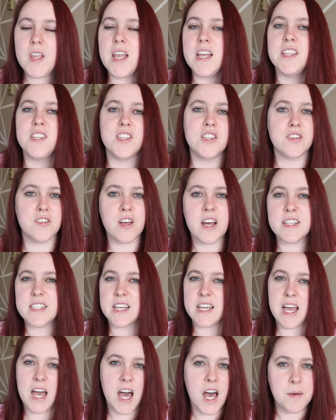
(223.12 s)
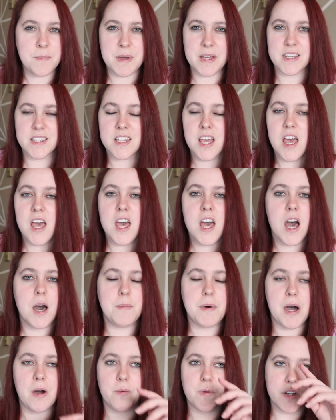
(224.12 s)
and still has a comment
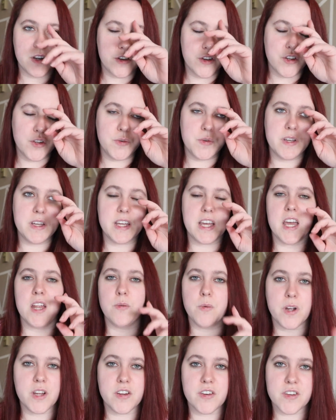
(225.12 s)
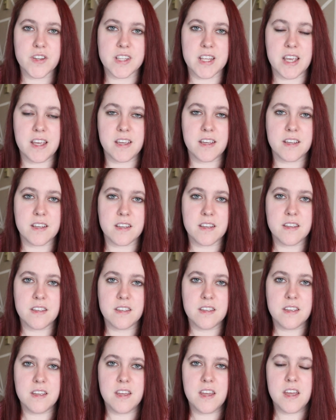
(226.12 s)
about what you're doing and what you're saying.
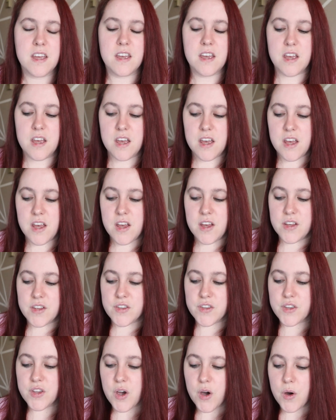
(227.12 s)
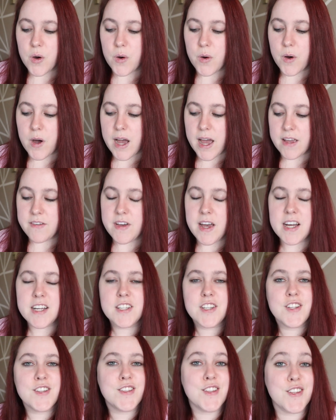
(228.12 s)
So I've
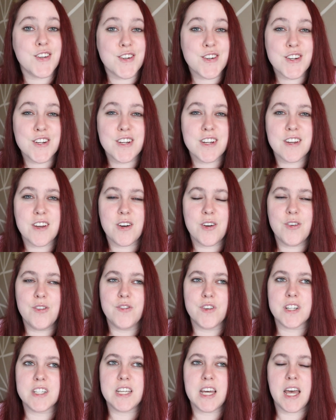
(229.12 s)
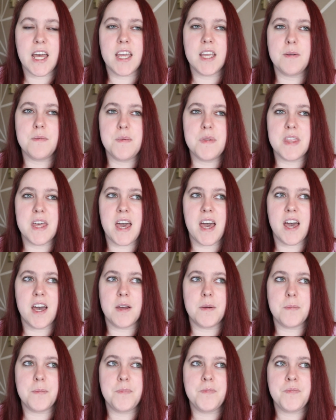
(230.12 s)
had to learn over time
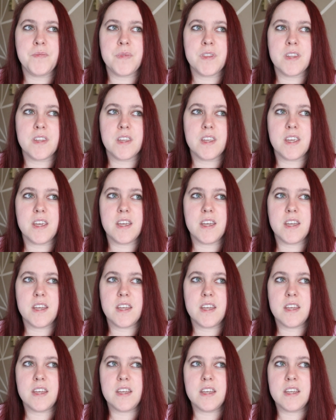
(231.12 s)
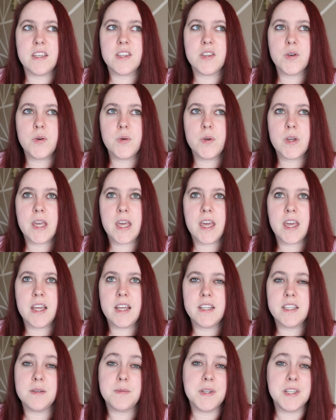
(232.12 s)
that it's
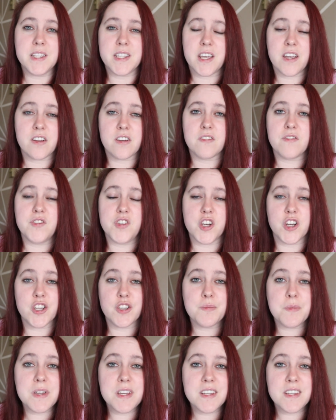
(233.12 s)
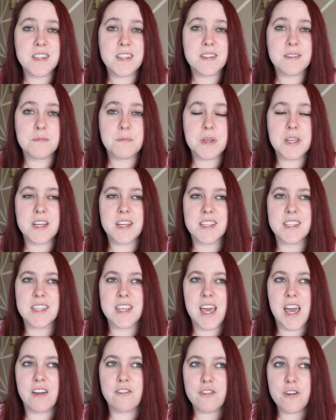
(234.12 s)
okay to be scared of judgment because
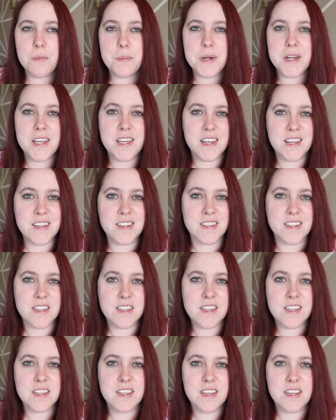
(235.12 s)
everybody is.